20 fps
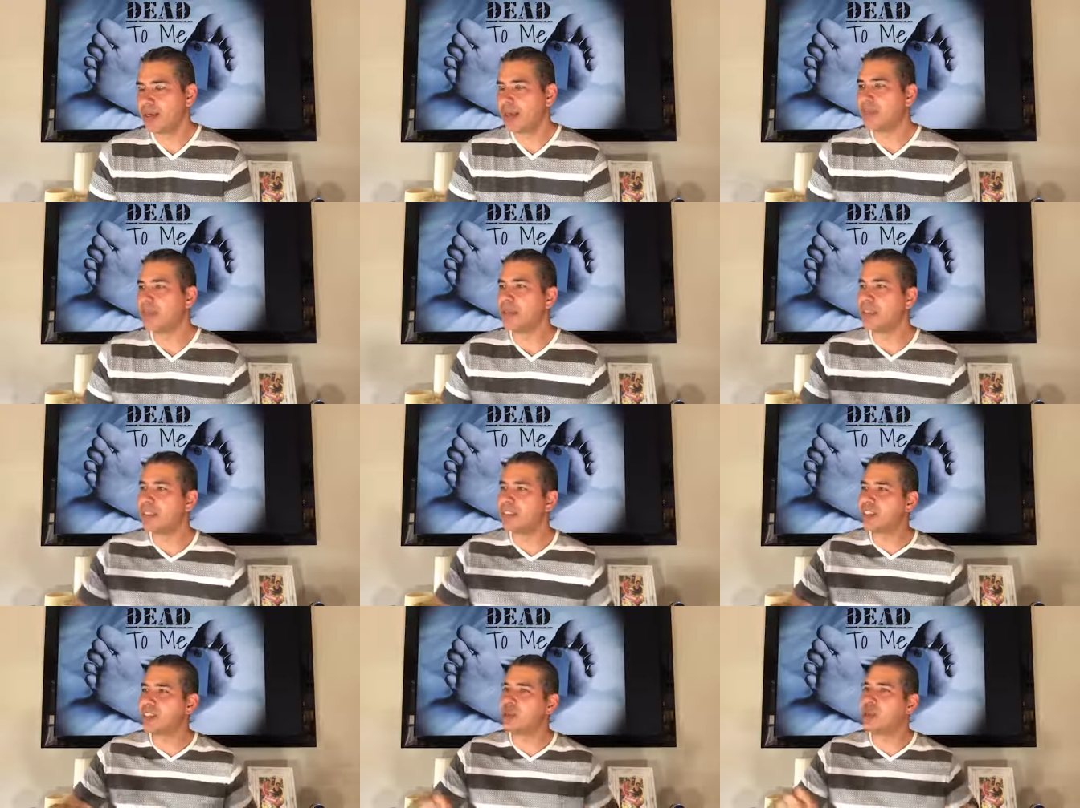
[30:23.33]
But
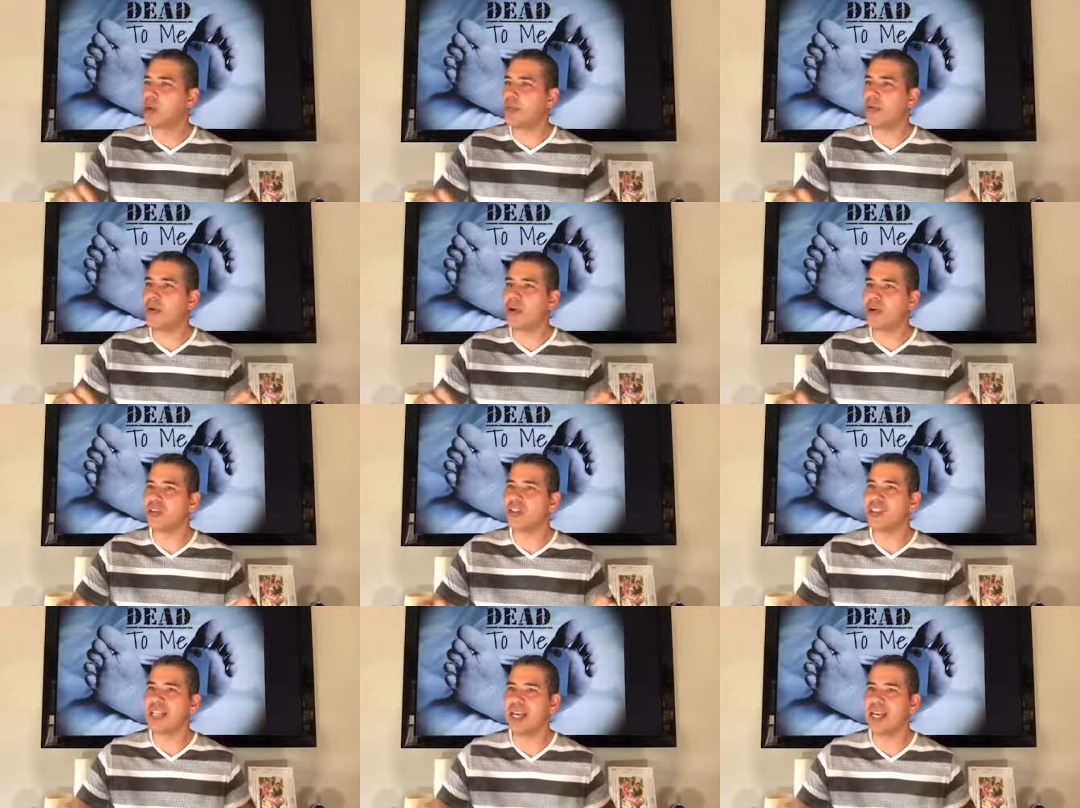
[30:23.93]
this is what
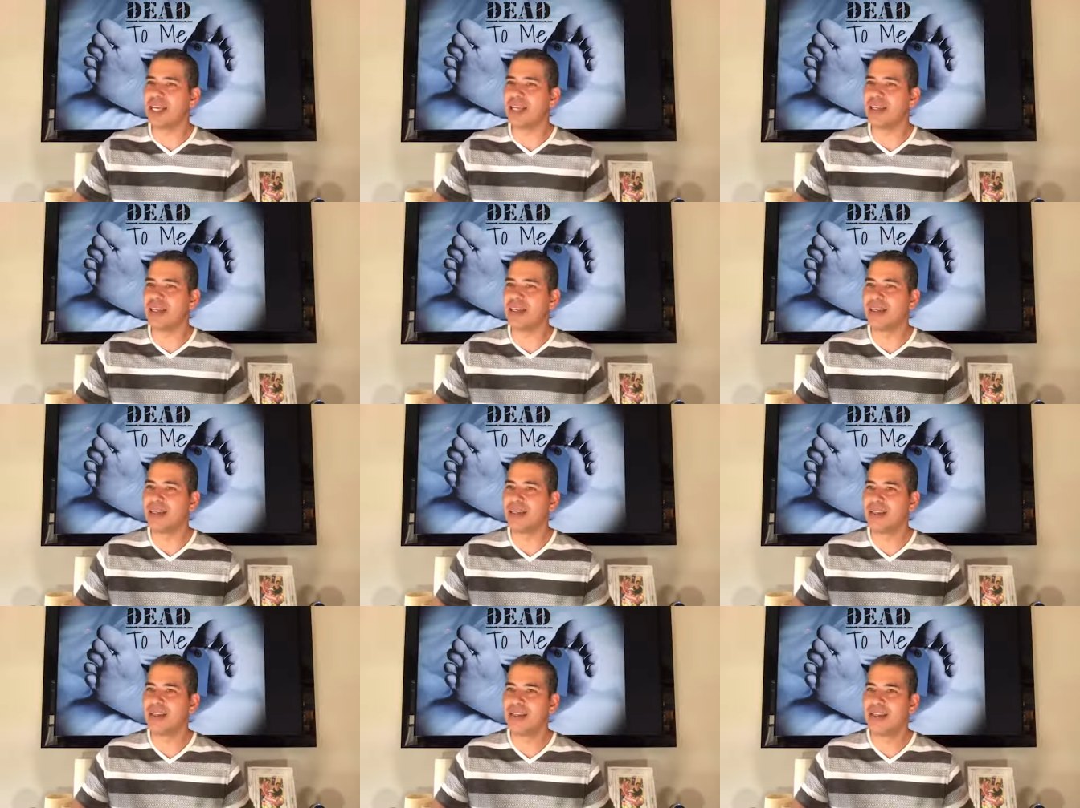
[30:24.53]
Paul's saying:
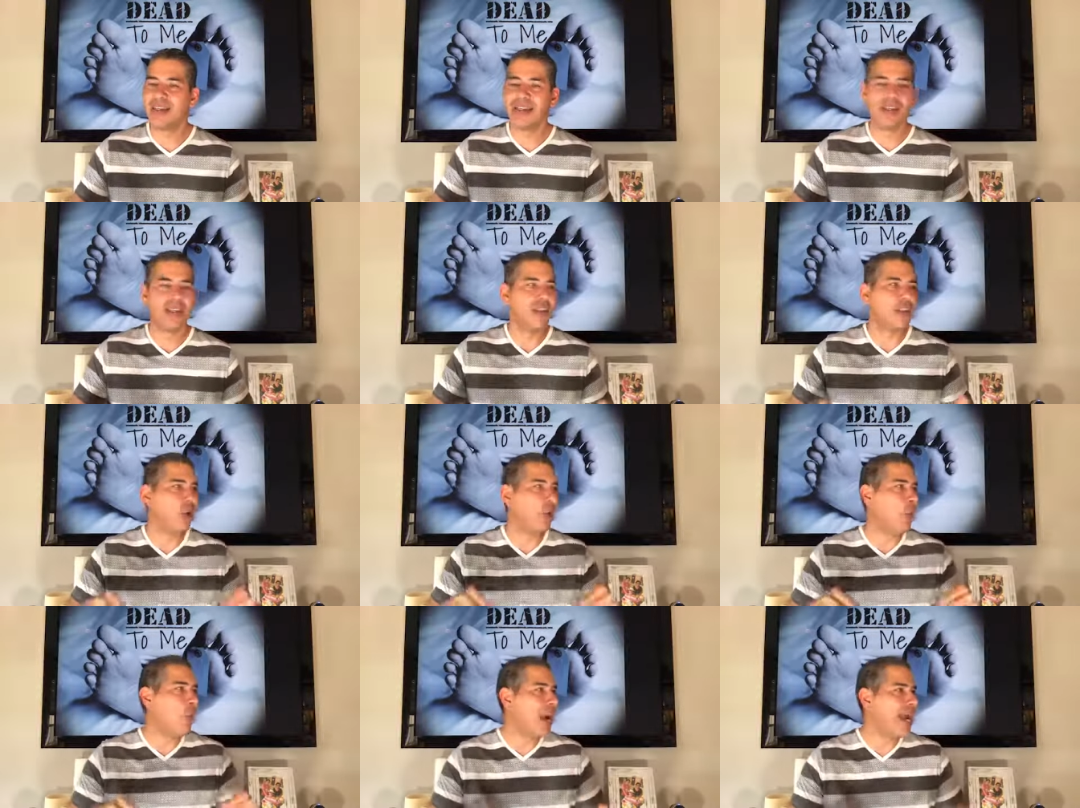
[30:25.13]

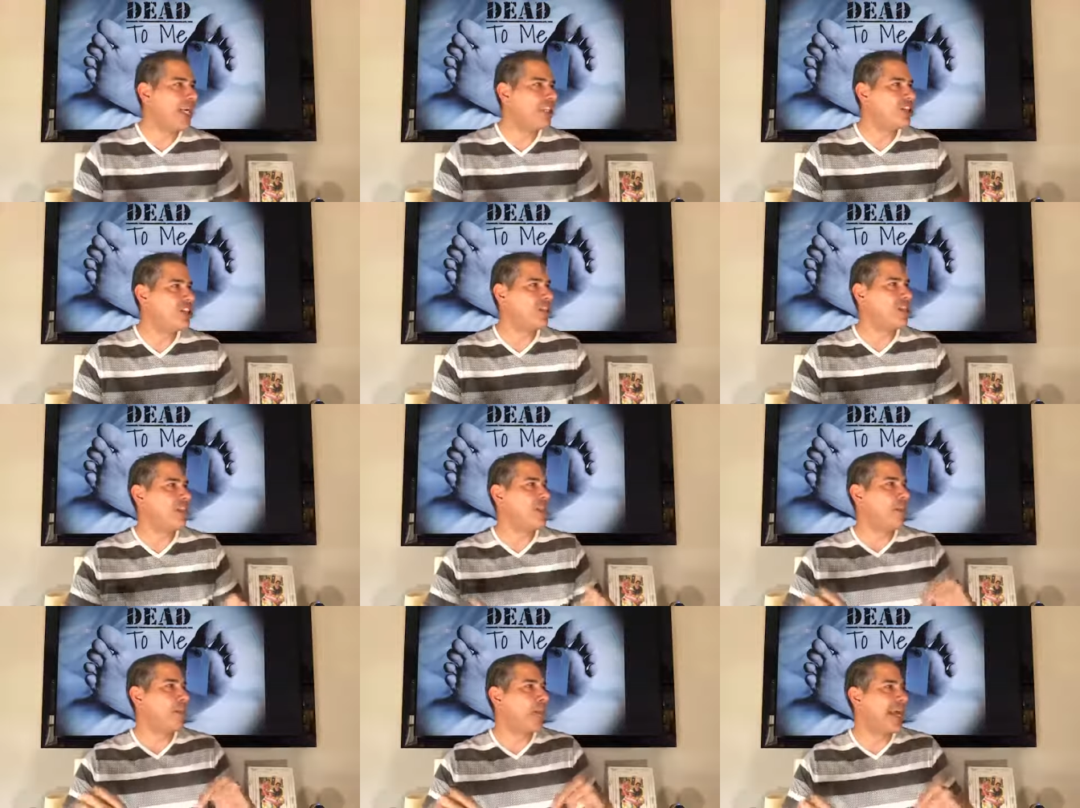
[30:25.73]
the
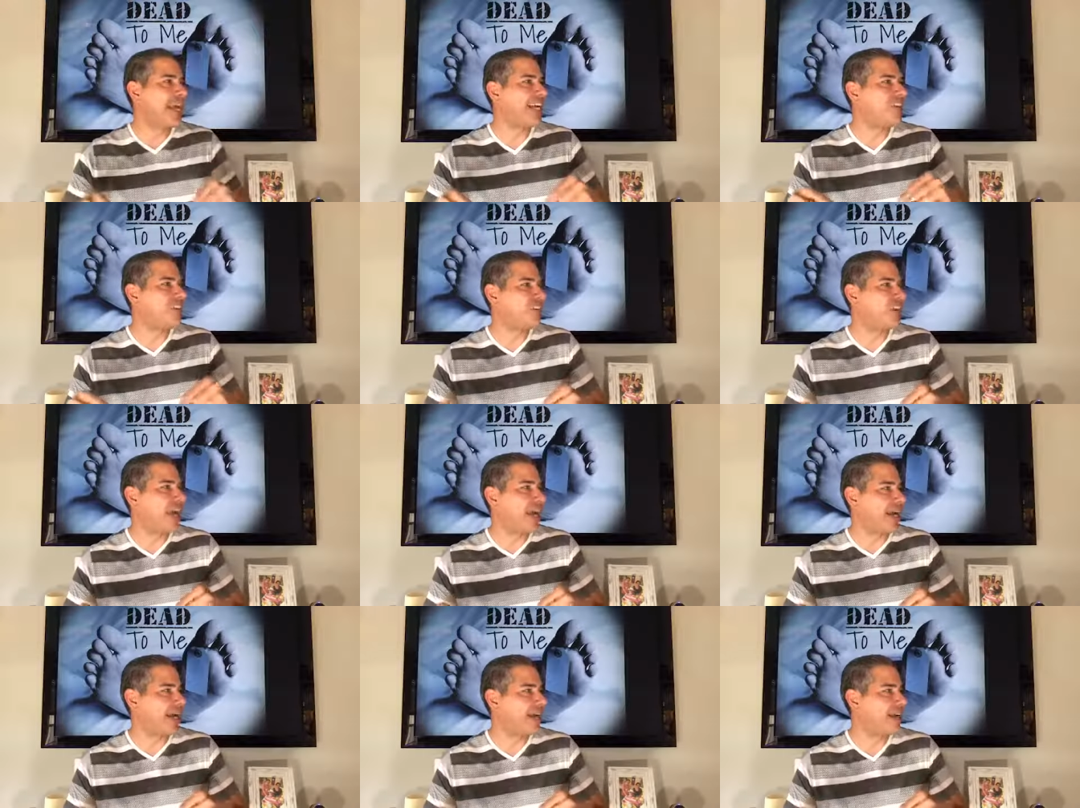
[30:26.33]
wages, the
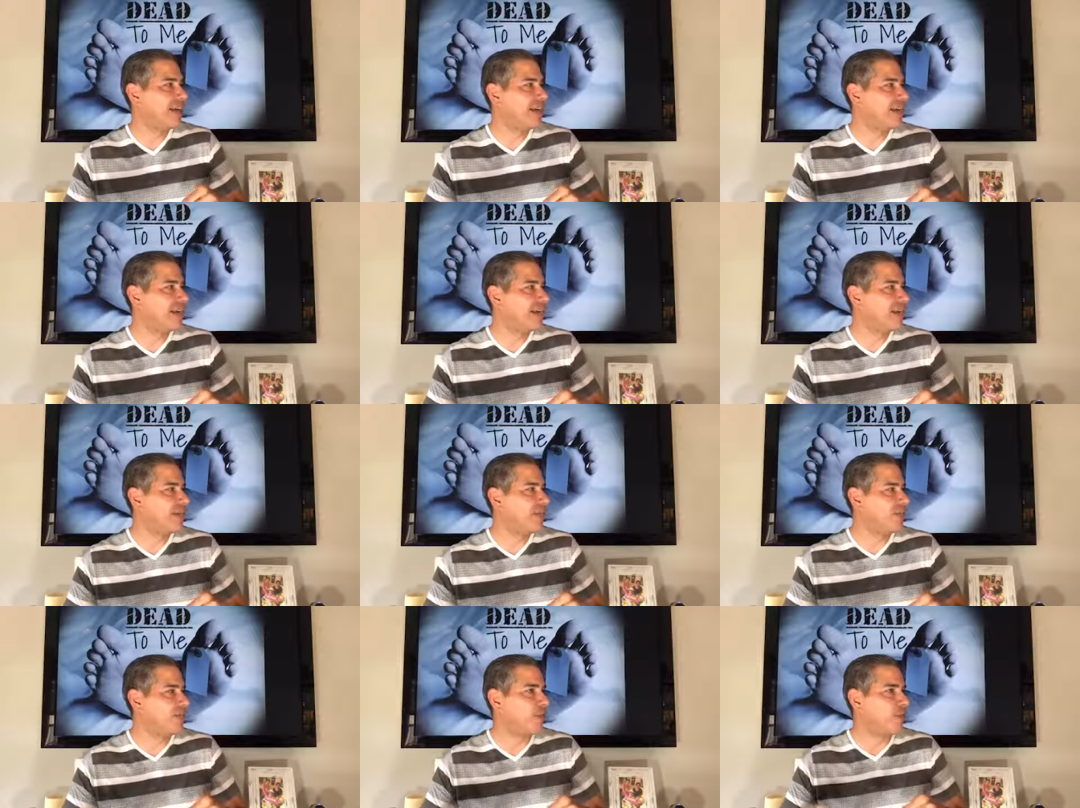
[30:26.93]
paycheck
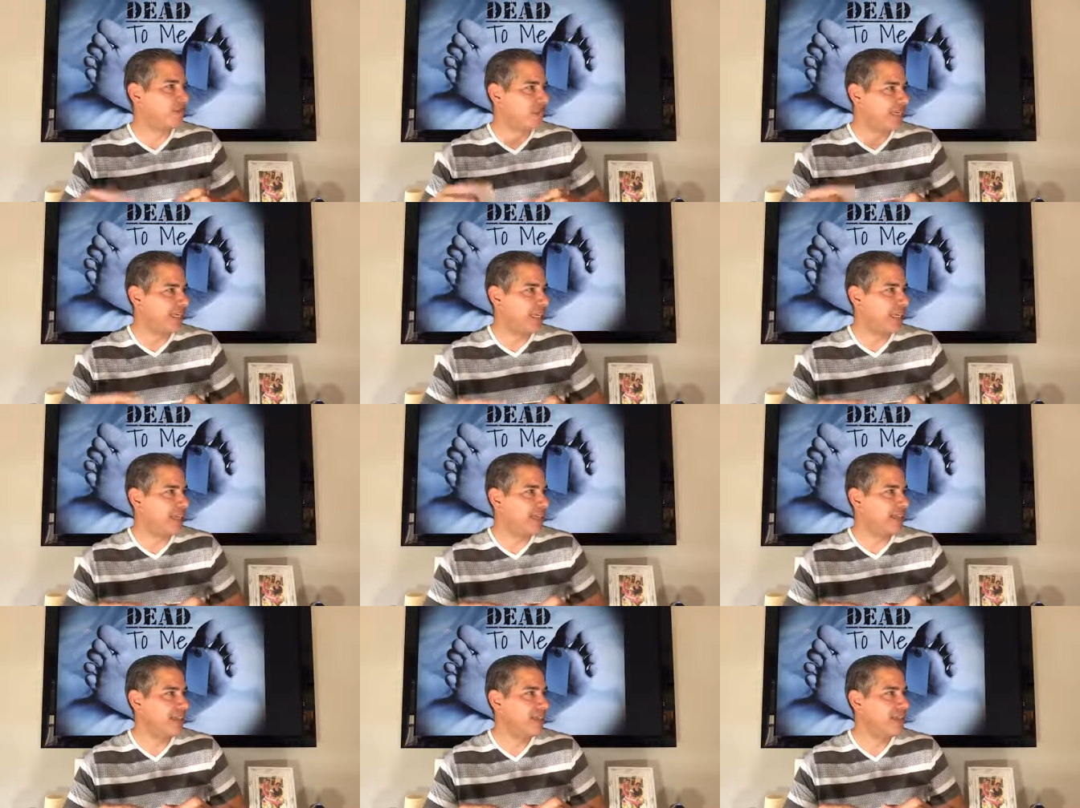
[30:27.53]
from
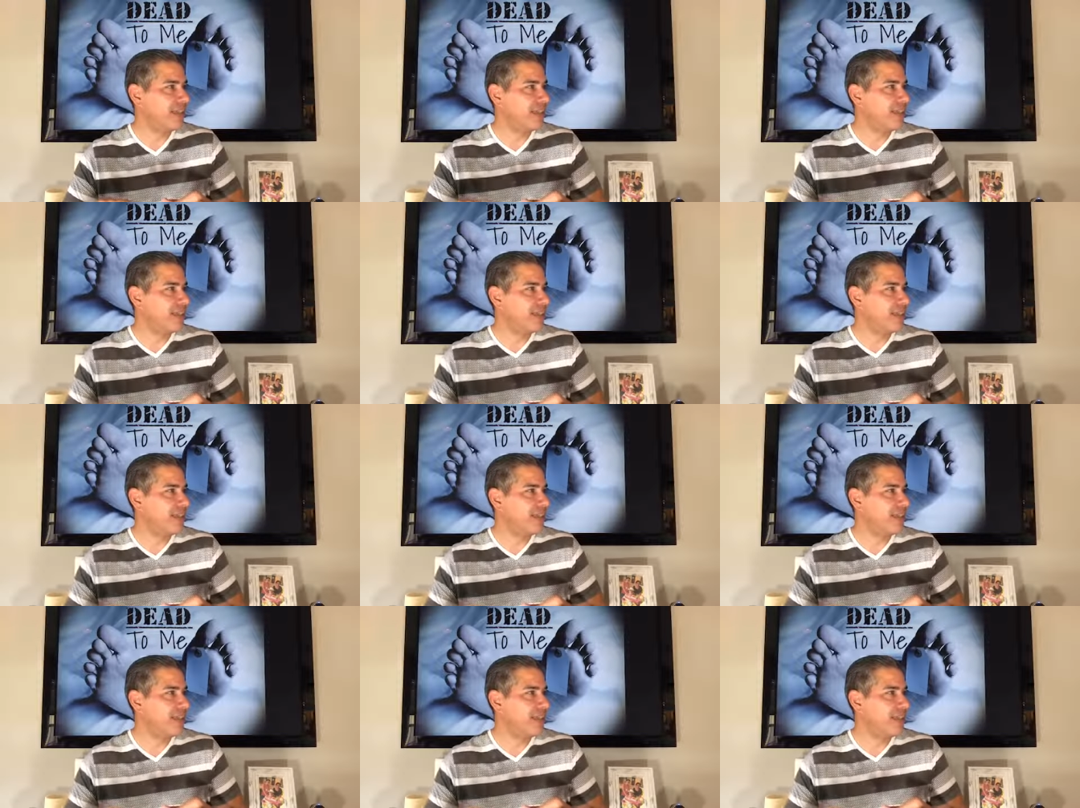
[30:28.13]
sin.